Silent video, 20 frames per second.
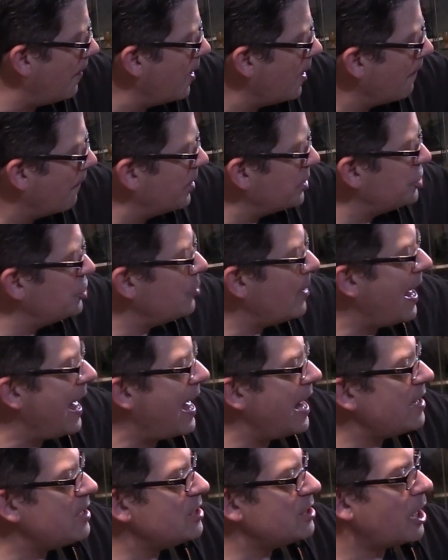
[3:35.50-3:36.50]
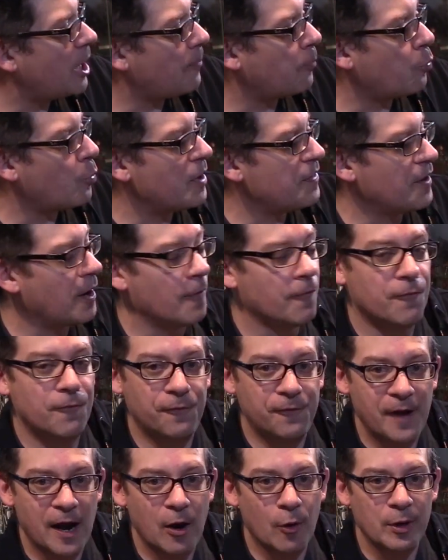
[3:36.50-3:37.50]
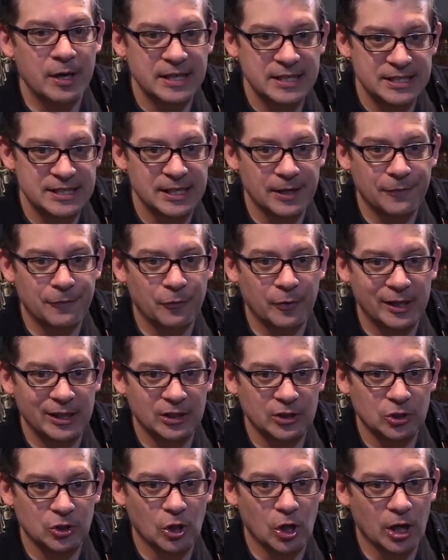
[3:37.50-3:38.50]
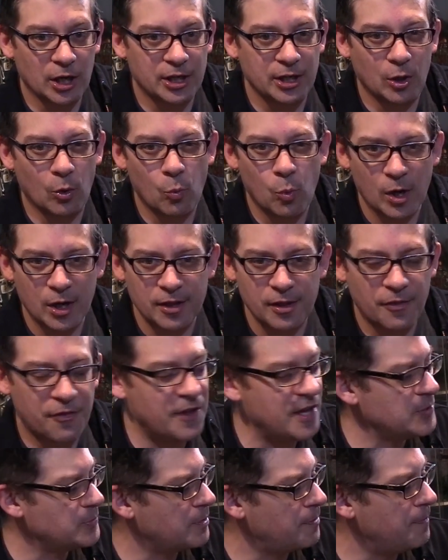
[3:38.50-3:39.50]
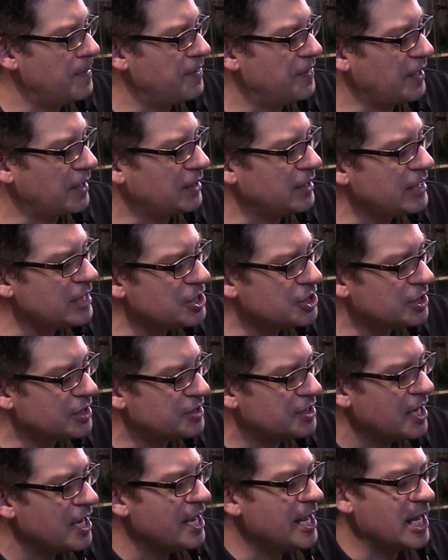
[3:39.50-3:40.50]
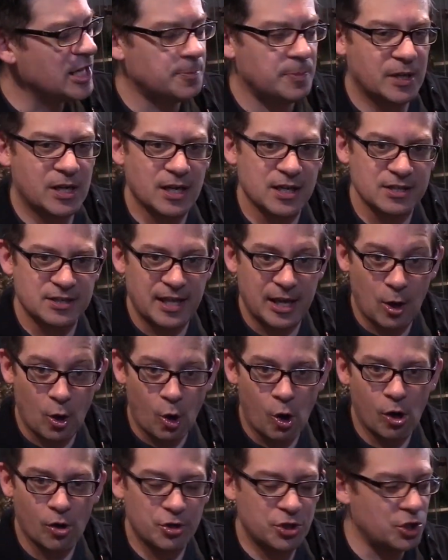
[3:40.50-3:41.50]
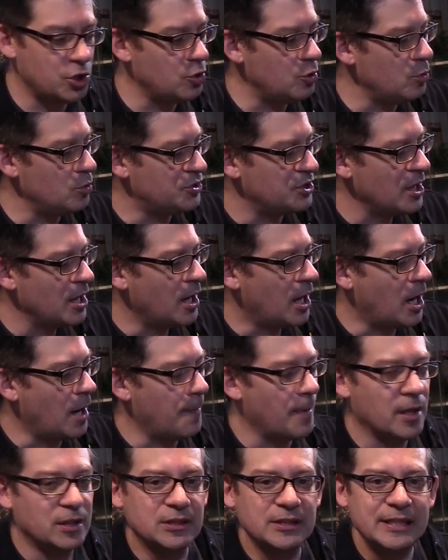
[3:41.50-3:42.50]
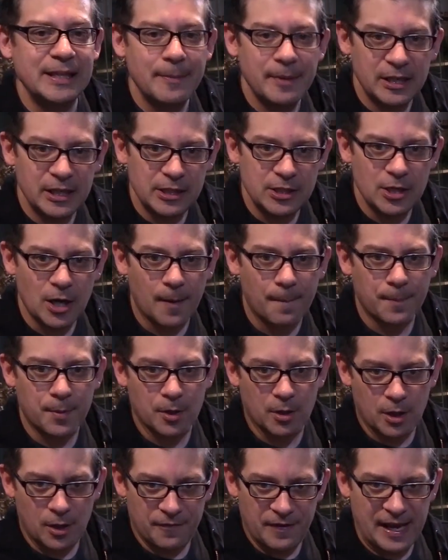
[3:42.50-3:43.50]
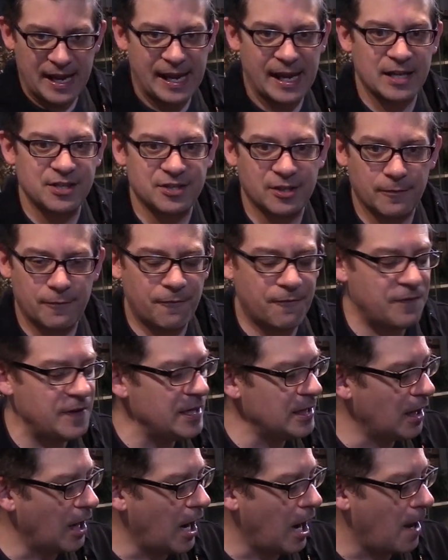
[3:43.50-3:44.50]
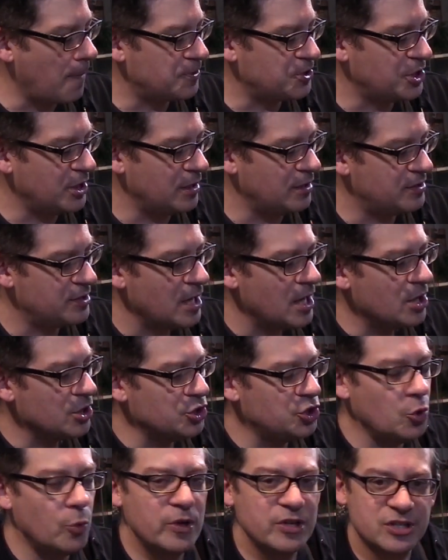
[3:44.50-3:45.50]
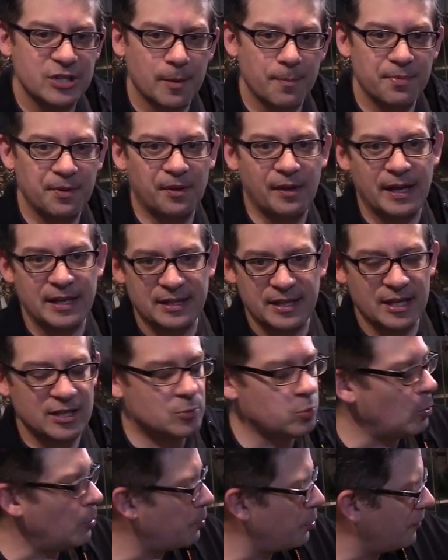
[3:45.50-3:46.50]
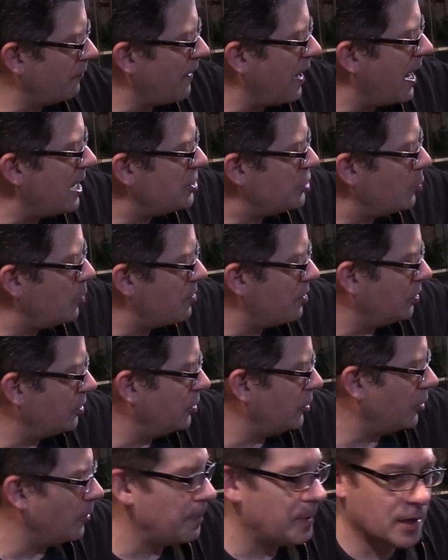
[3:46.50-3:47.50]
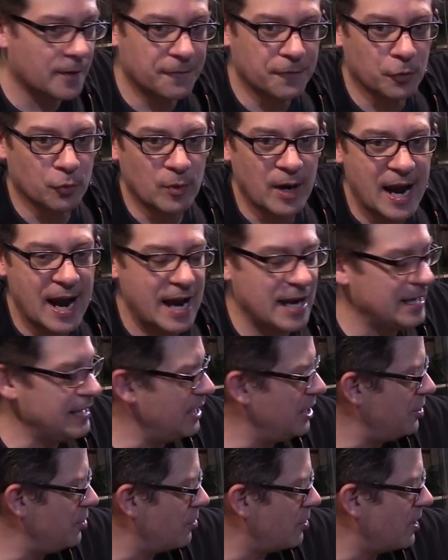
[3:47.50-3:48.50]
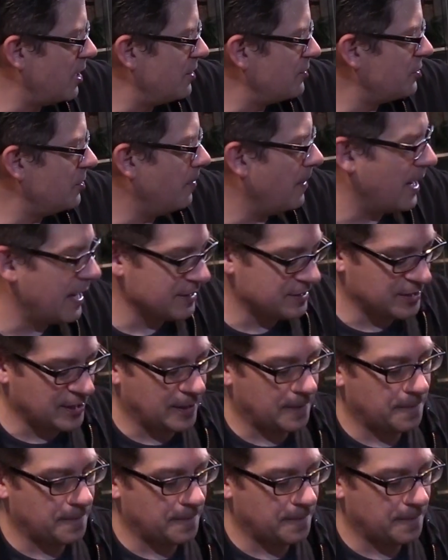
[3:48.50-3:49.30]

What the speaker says: but you end up with a very different look. You know, one of the things with Mythic Legions is because they all use a limited number of hands and feet options, doing something like this will provide you with a little bit of variety in your customizing.